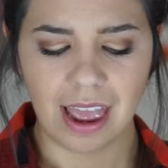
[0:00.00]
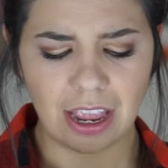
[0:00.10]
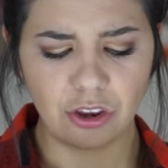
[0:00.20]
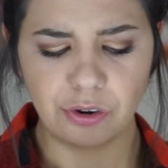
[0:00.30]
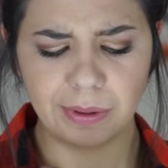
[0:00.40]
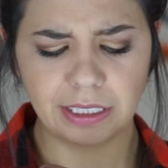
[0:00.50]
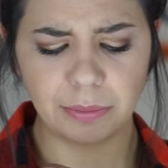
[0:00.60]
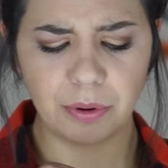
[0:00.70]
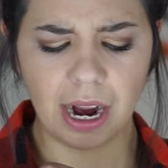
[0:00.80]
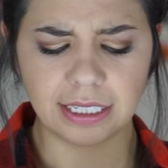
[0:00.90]
And you'd be
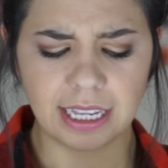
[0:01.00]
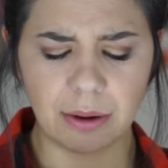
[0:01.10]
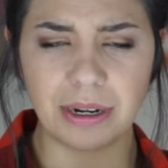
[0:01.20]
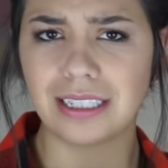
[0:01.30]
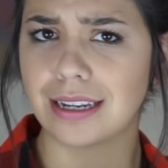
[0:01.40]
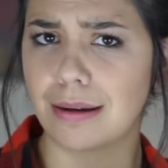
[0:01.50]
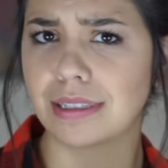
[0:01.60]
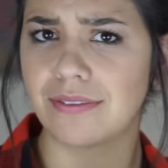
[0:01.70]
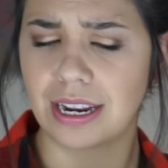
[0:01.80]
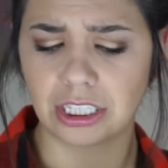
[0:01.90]
surprised how many
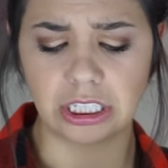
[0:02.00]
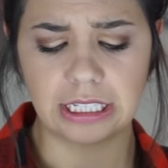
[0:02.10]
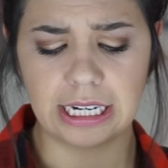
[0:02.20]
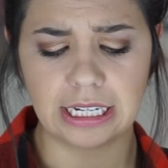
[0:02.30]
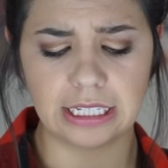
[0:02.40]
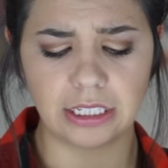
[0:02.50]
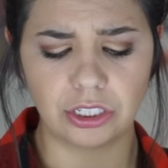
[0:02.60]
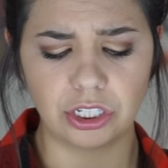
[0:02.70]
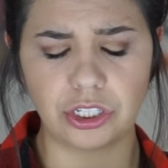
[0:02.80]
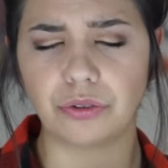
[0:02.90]
times I've actually needed
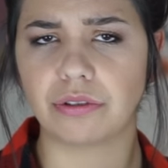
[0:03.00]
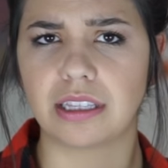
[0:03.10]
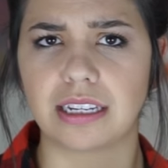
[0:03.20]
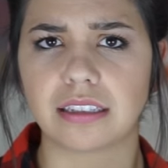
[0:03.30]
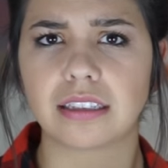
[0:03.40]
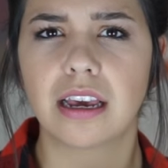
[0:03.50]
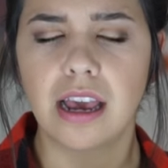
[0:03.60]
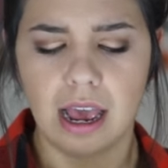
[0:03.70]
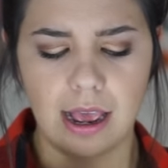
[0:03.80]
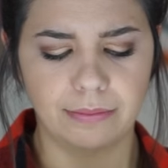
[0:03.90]
to use this.
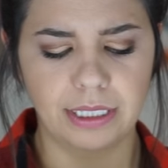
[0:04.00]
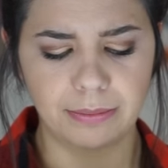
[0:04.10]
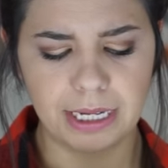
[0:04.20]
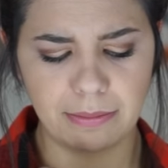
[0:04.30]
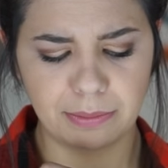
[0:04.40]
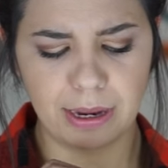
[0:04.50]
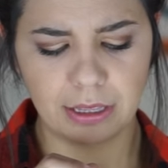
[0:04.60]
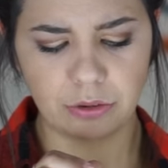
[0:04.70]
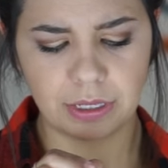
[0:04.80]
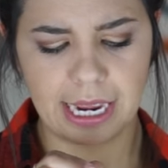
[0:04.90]
Um, sometimes my
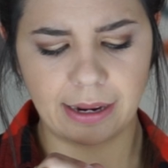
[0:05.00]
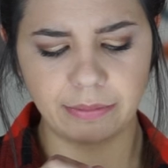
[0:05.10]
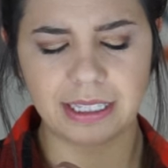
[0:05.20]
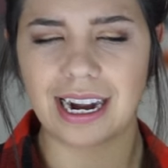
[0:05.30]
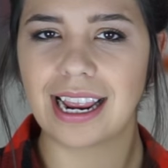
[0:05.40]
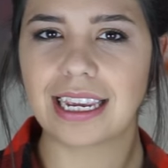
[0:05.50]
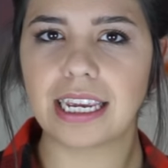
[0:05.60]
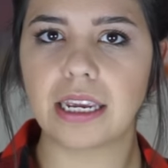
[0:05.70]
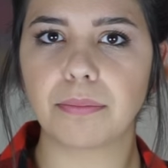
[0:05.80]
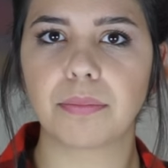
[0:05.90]
little games that I
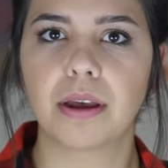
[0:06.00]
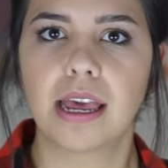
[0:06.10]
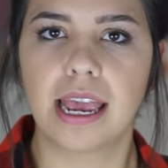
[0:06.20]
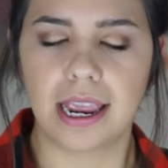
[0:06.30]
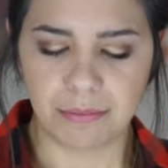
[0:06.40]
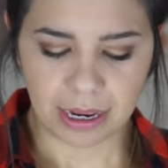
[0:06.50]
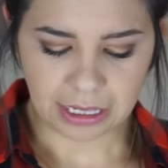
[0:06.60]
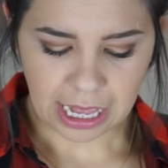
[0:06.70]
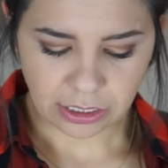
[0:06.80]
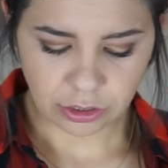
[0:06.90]
keep in my
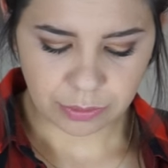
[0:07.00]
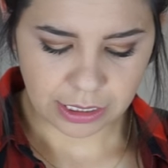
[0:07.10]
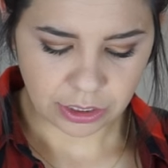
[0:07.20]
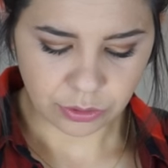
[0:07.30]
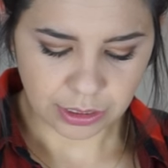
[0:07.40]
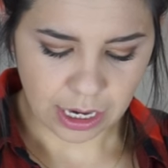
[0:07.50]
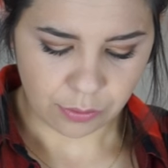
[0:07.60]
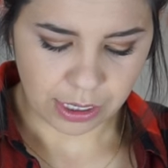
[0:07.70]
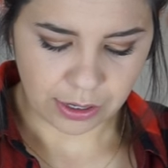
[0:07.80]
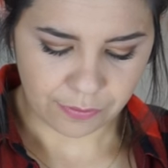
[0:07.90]
classroom, and this one's not
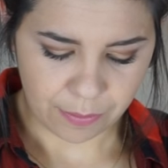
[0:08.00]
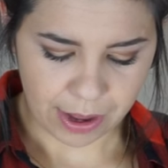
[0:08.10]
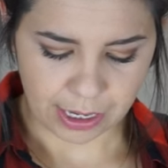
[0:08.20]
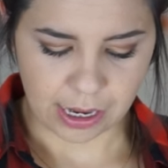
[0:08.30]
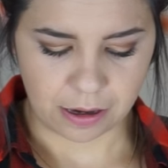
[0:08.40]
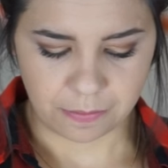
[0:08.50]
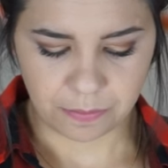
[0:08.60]
wanting to fit back in.